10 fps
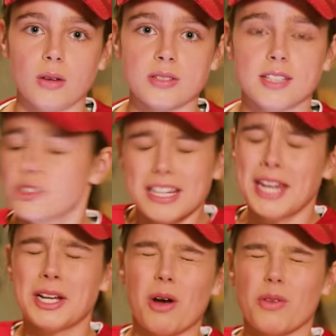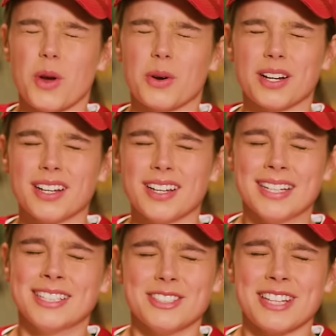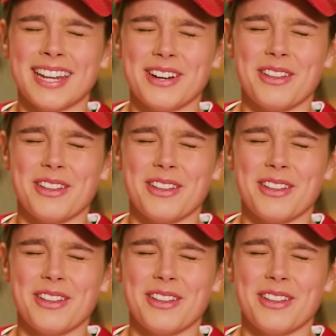I was like, just let it go through. Just let it